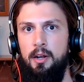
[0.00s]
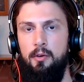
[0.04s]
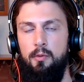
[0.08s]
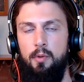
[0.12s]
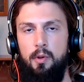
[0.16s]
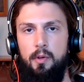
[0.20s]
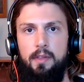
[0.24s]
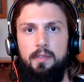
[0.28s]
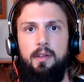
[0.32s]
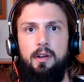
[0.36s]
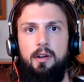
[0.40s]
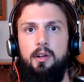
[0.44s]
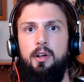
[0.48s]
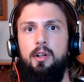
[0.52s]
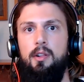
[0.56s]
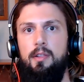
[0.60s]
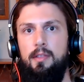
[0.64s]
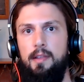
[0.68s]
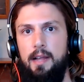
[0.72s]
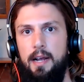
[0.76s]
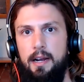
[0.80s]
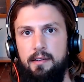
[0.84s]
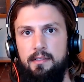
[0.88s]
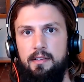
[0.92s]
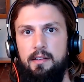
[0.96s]
really the
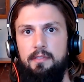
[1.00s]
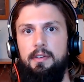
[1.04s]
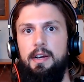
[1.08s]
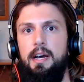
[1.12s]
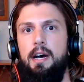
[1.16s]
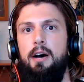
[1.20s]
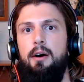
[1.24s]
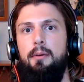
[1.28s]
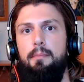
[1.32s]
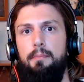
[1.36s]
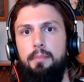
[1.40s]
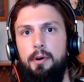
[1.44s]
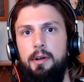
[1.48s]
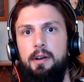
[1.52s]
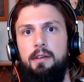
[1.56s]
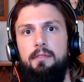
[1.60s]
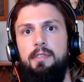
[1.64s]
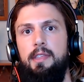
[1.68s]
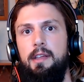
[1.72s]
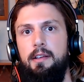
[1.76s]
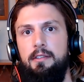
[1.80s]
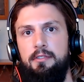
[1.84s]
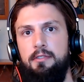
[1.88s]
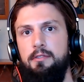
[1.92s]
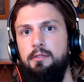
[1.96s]
collective output of
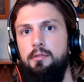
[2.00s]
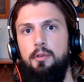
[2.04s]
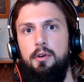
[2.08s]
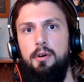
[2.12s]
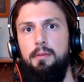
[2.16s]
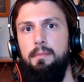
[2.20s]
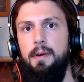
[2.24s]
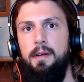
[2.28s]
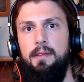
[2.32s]
this group.